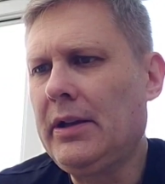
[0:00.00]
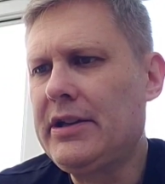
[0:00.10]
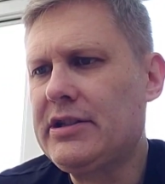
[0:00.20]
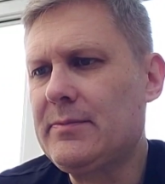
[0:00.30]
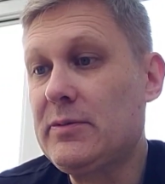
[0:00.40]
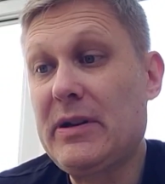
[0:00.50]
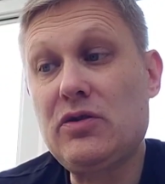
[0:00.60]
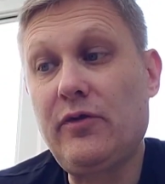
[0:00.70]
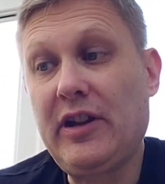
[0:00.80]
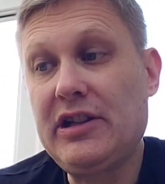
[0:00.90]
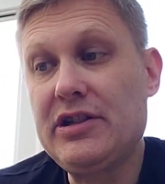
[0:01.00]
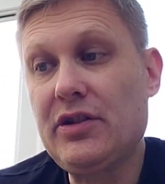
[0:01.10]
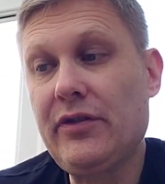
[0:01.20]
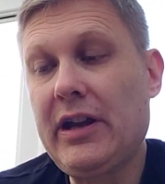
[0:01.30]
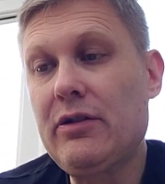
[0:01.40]
there's some special features
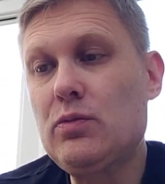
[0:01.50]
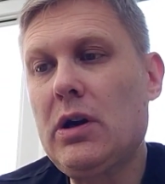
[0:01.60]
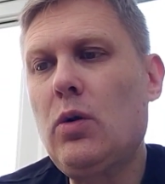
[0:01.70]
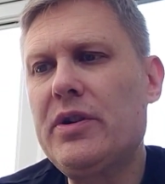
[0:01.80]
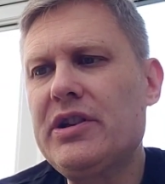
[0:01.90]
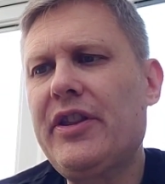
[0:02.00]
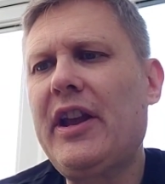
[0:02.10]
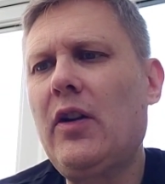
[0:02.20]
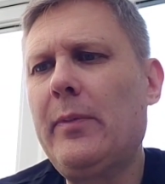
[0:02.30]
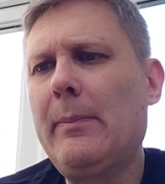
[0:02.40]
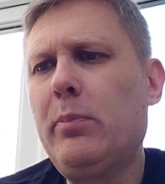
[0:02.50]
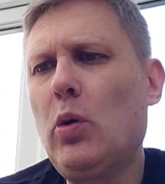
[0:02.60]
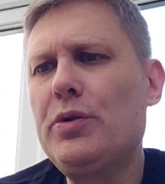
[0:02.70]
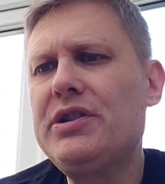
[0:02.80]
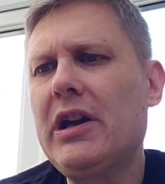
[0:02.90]
on there as well, which I think have been
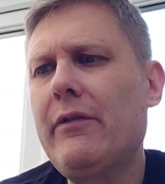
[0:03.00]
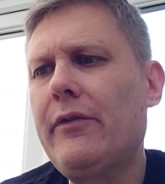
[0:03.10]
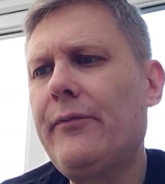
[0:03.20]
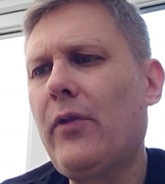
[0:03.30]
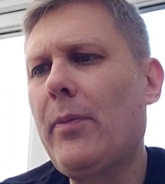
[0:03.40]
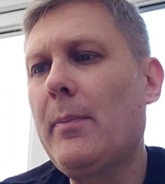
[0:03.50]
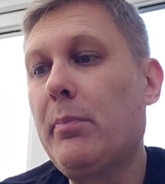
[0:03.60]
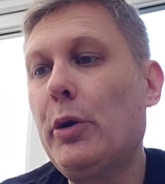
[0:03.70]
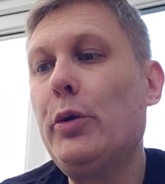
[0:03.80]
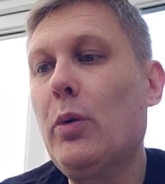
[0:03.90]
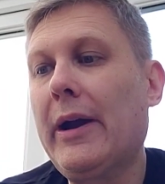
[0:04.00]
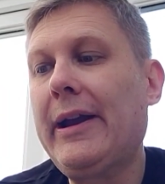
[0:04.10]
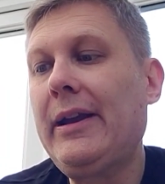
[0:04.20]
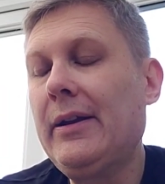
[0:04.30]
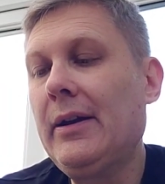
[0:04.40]
ported over from the
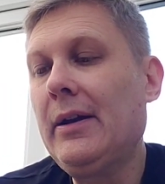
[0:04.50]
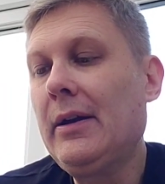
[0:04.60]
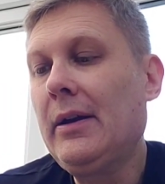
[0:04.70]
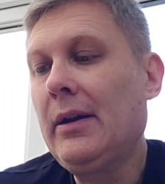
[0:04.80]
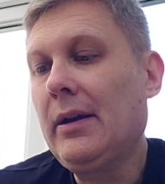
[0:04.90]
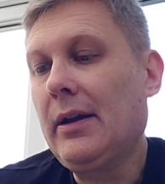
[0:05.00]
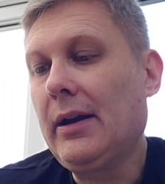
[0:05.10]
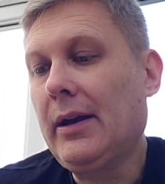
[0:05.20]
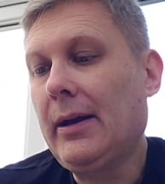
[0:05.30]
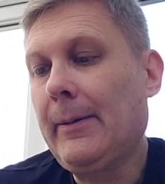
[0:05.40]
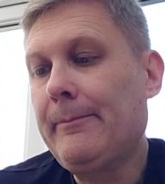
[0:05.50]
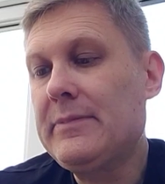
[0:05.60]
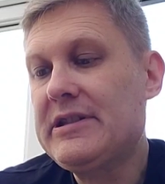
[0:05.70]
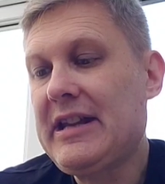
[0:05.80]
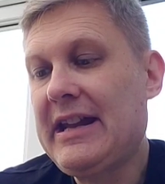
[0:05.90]
Blu-ray um,
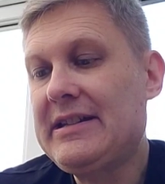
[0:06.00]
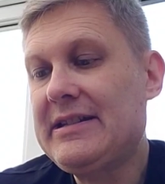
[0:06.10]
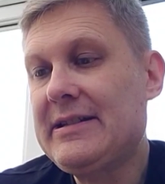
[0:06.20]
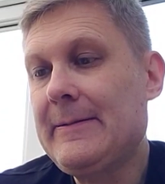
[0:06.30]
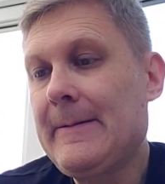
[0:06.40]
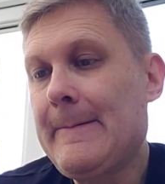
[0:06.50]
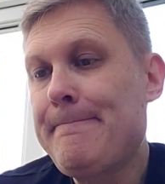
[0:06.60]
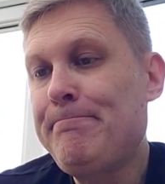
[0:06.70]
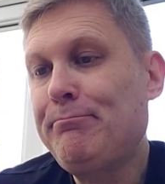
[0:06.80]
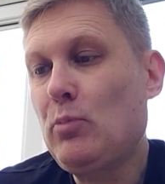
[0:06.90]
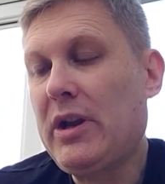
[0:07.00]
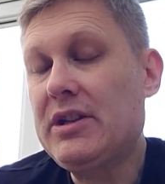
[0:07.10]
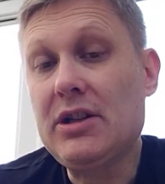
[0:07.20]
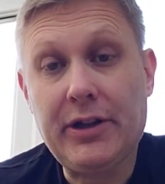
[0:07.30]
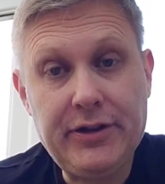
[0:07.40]
sets,
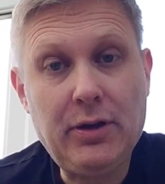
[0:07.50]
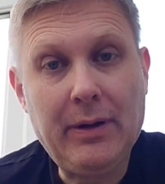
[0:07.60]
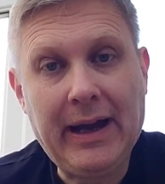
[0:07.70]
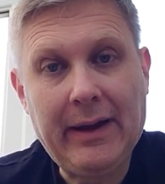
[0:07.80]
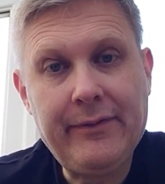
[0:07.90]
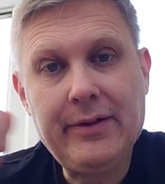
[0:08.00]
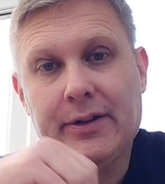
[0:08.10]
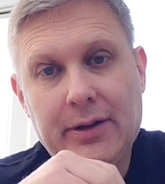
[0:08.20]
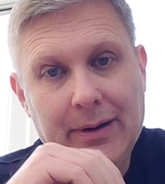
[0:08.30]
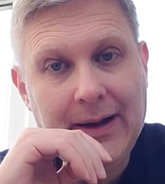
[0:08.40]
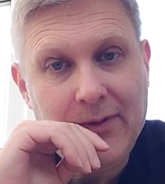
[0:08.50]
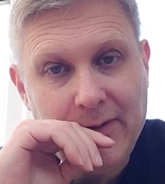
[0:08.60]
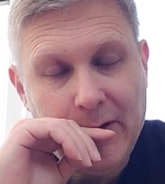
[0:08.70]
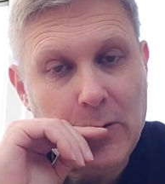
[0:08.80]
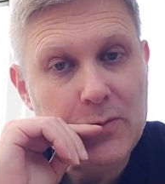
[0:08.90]
which I do have. I do have the
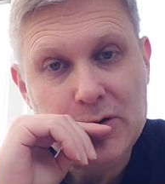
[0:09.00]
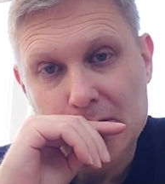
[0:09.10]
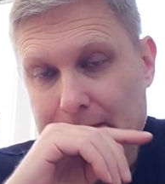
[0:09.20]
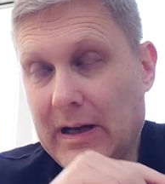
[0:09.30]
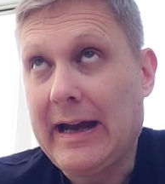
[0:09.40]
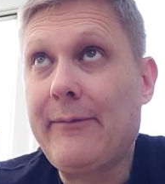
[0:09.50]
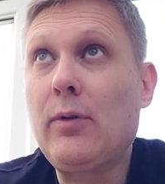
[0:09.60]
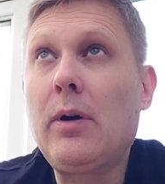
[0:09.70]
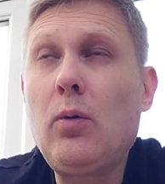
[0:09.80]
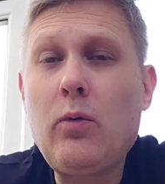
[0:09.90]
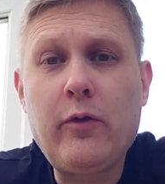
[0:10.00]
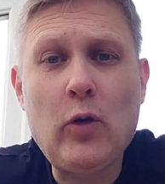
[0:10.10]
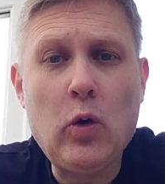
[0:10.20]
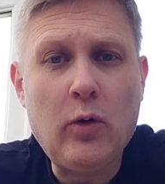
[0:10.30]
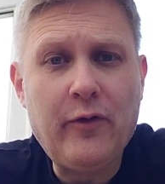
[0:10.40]
films. I have all
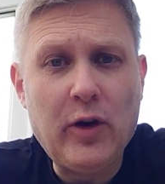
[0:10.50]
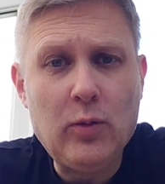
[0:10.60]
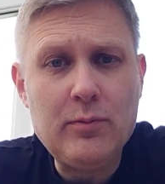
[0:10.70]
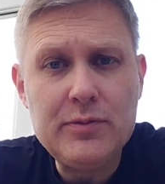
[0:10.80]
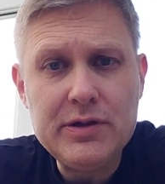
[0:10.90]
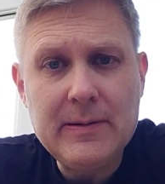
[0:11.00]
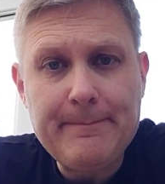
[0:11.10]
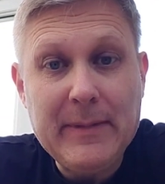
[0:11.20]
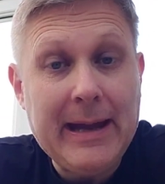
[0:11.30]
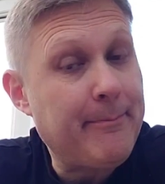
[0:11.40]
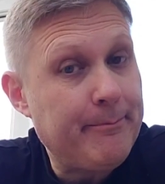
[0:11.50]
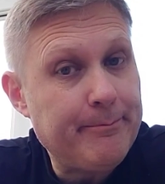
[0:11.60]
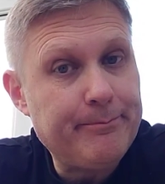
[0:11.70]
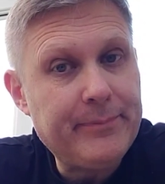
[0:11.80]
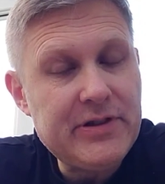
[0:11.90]
four films and
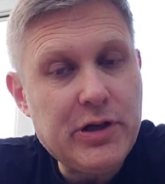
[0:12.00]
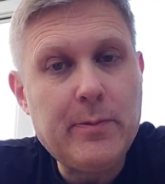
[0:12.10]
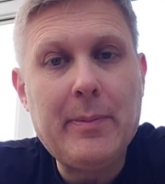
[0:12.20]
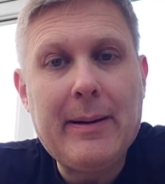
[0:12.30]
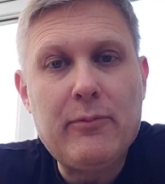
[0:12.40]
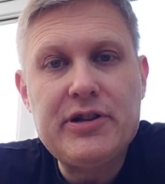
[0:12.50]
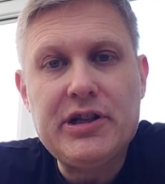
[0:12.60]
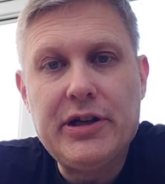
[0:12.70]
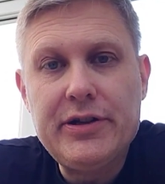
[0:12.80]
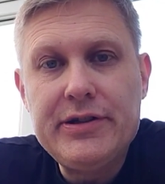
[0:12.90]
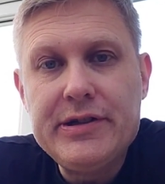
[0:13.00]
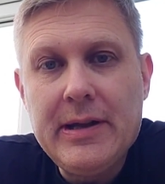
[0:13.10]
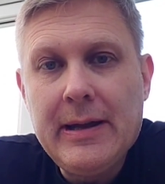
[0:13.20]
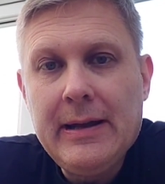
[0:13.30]
Superman Returns